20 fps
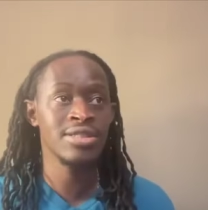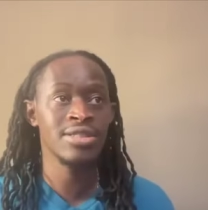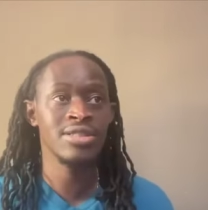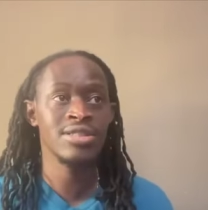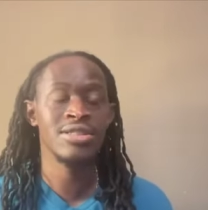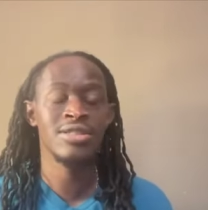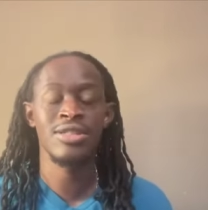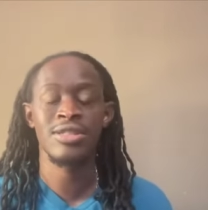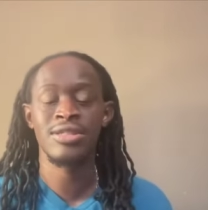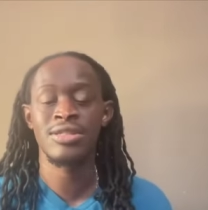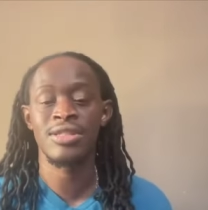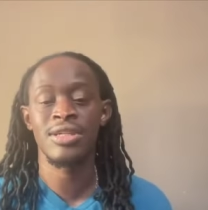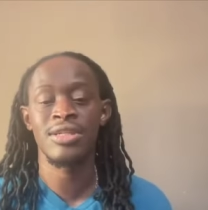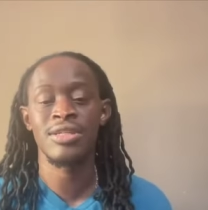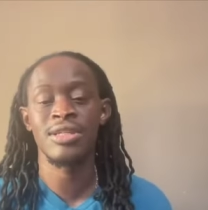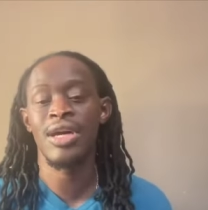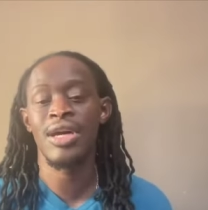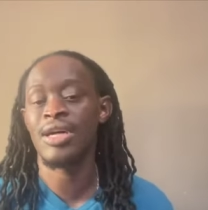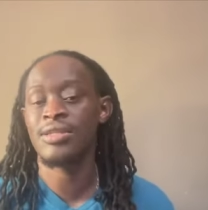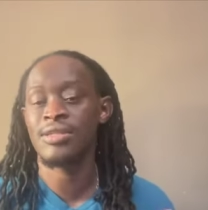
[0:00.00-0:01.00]
and things like
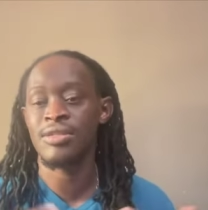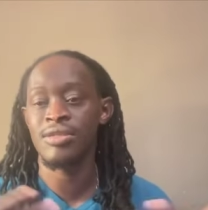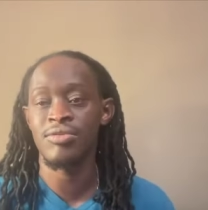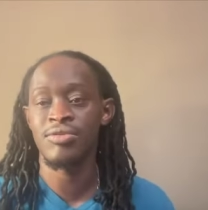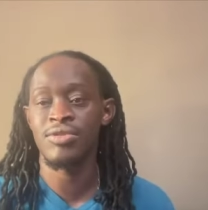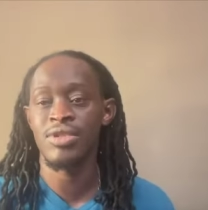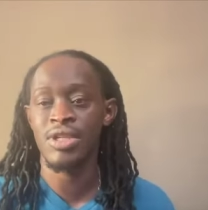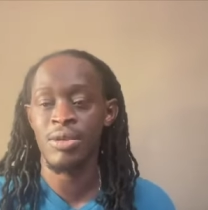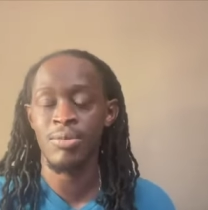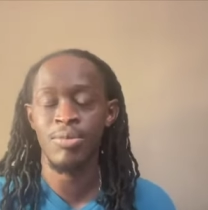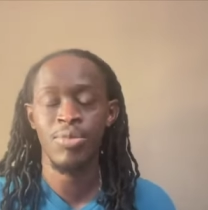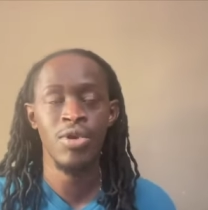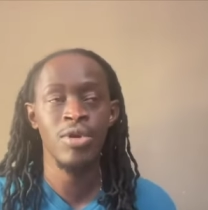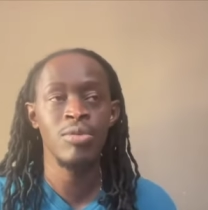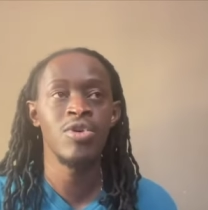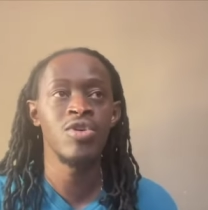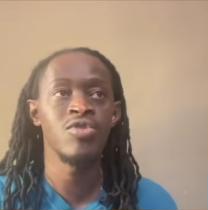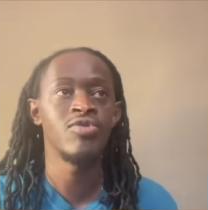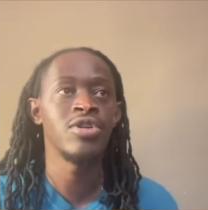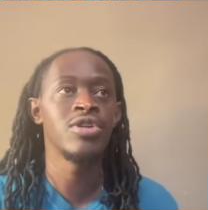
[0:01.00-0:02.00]
that. So it was like a
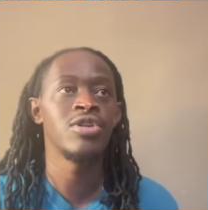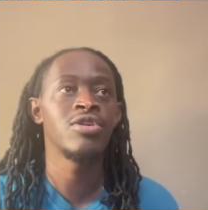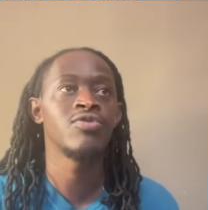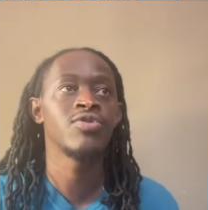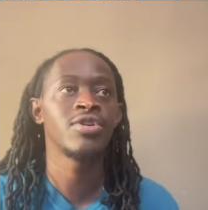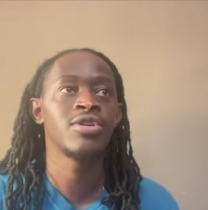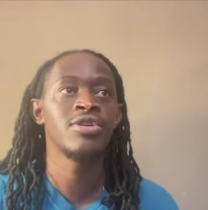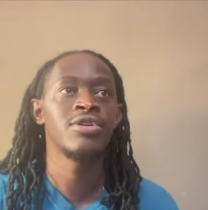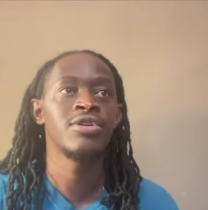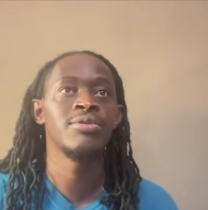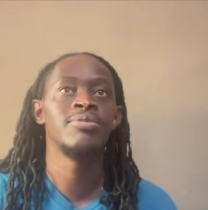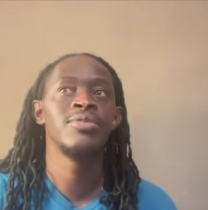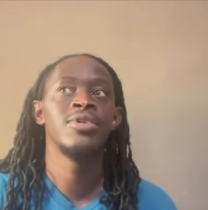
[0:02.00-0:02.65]
promo video for him.